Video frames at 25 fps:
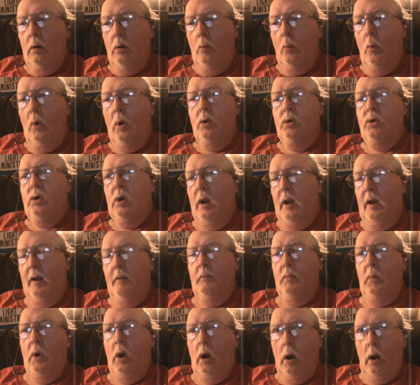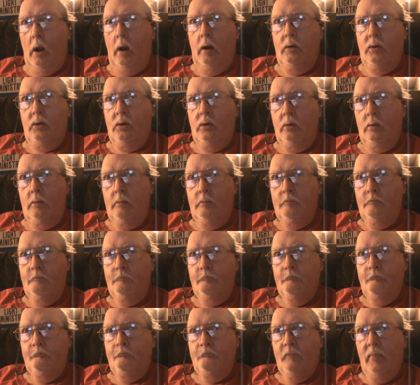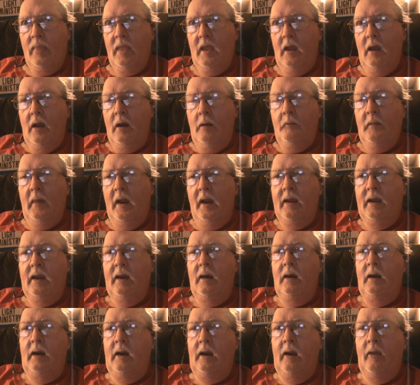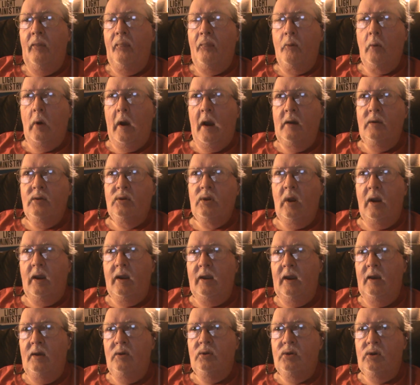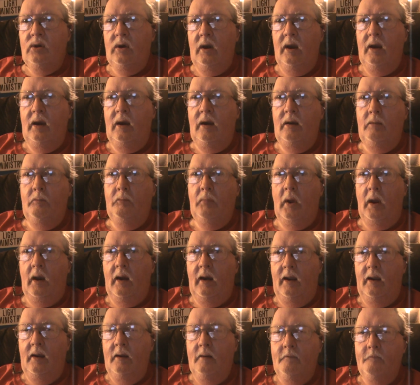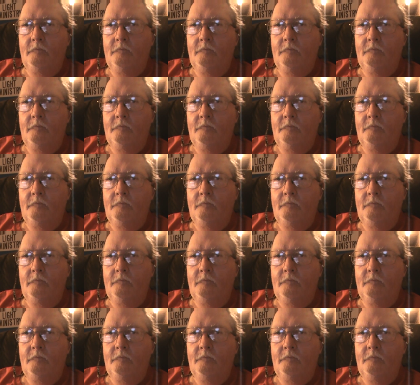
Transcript: which I am not, making any threats against anybody.